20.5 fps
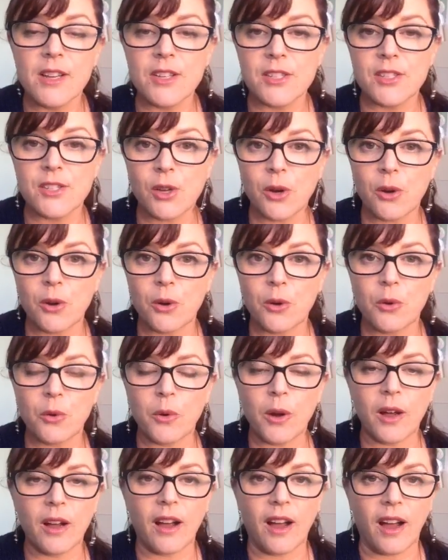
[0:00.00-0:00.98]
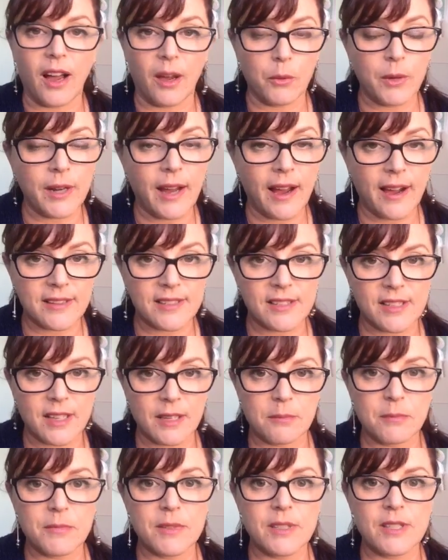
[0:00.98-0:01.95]
So I would ask
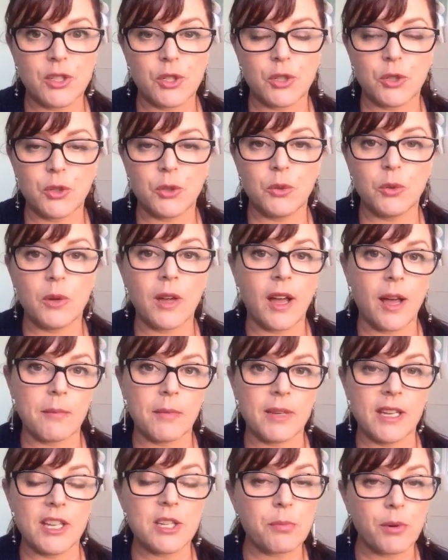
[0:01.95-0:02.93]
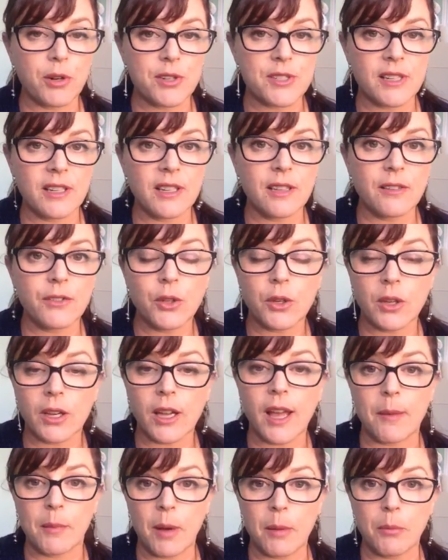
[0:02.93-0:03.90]
them to each person, if you can
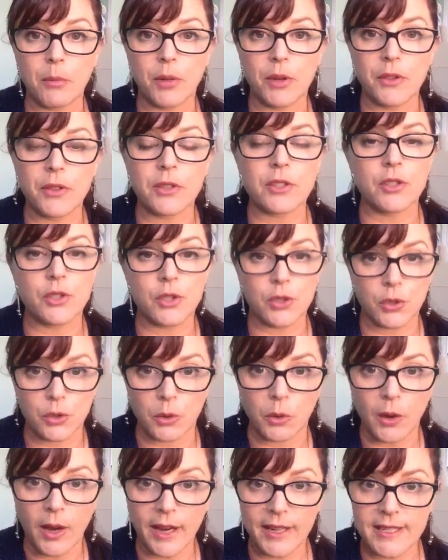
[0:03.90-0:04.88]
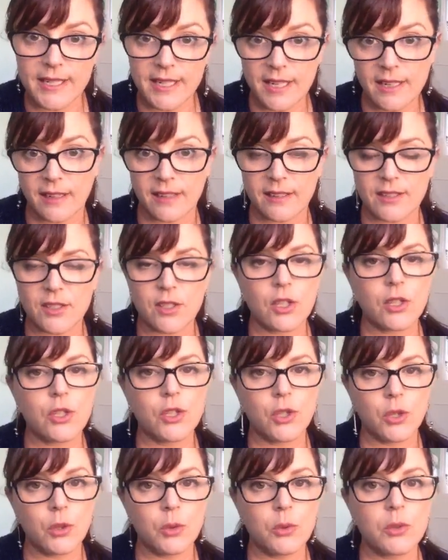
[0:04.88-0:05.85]
come up with 2 ideas,
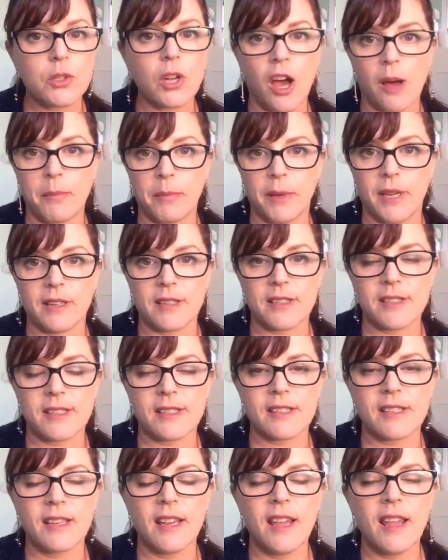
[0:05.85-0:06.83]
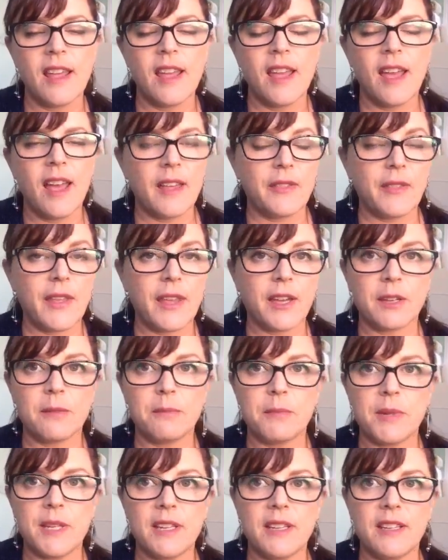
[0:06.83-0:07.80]
2 topics. They can
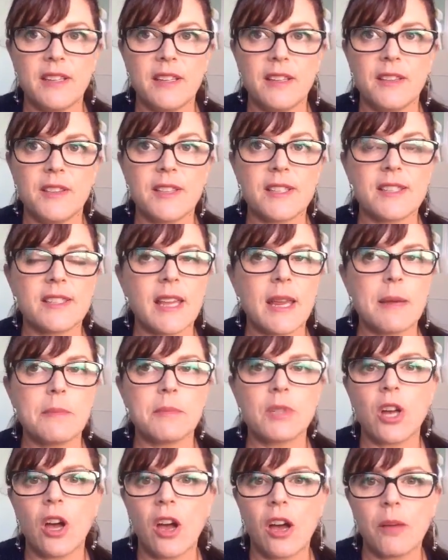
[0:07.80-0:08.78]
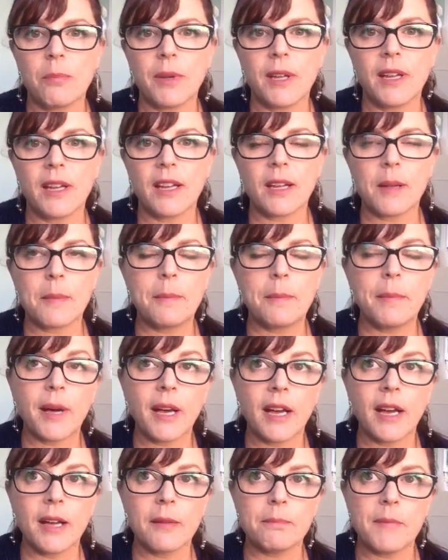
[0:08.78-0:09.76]
be the same topic,
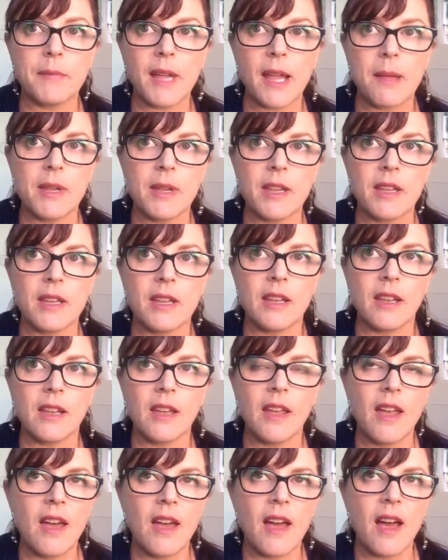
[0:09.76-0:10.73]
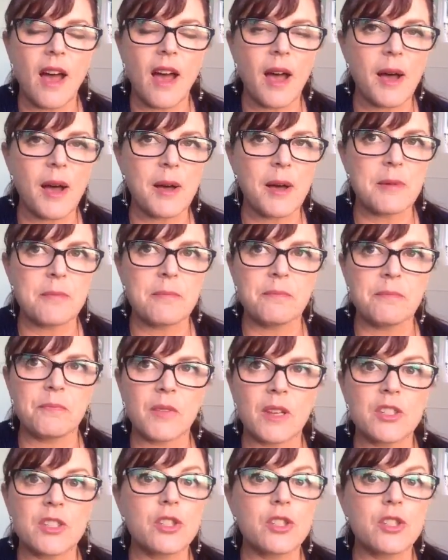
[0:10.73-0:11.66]
but maybe 2